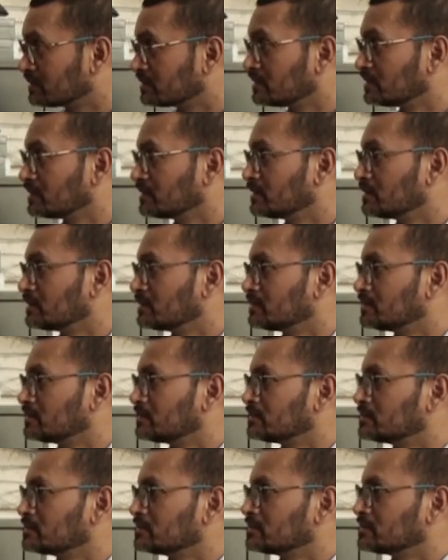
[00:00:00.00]

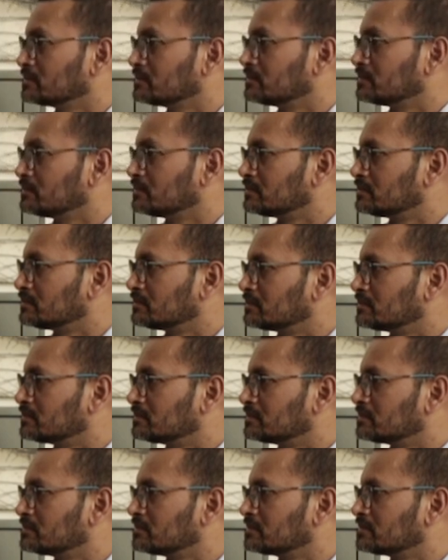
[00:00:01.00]

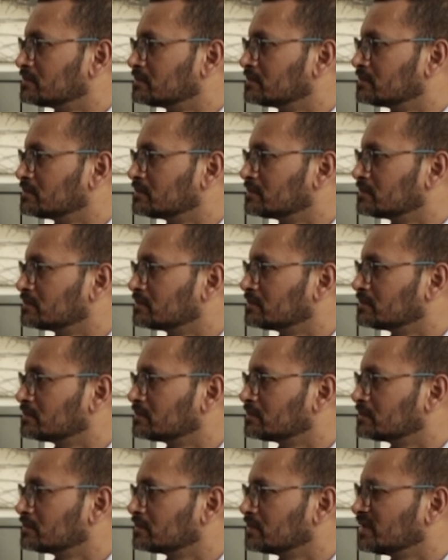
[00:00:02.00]

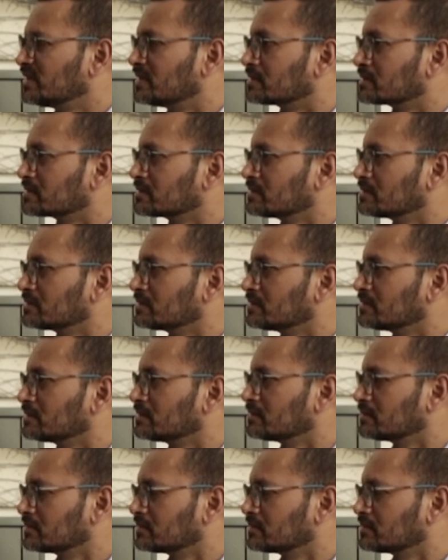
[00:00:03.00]
This person isn't speaking.